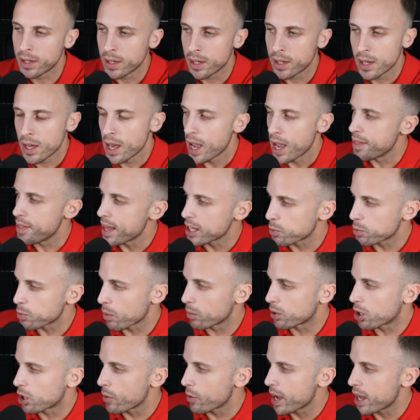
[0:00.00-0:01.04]
And that's where we'll
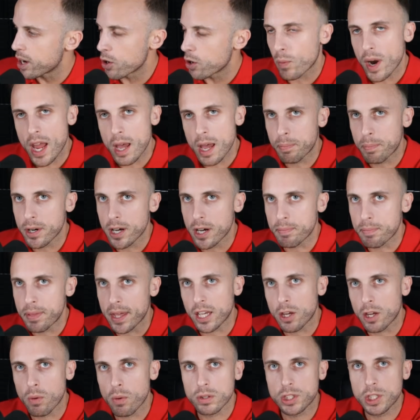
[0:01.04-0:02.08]
go ahead and wrap up. Thank
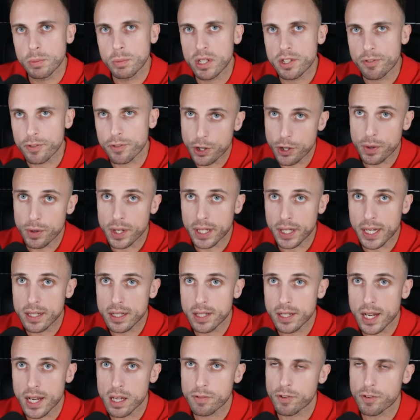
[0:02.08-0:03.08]
you all so much for tuning in today.